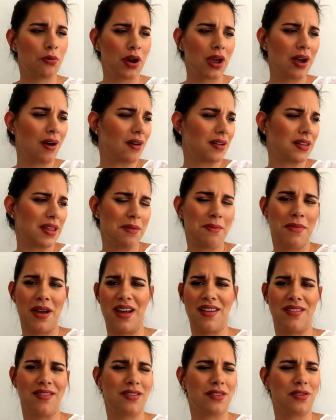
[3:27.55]
regard them
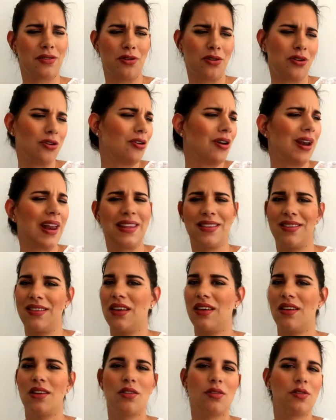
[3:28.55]
as you know you're
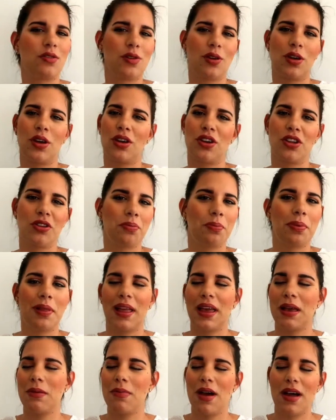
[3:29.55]
latinos you cannot
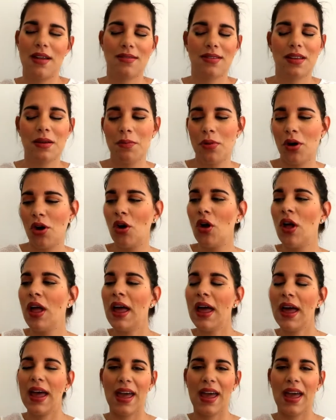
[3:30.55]
play basketball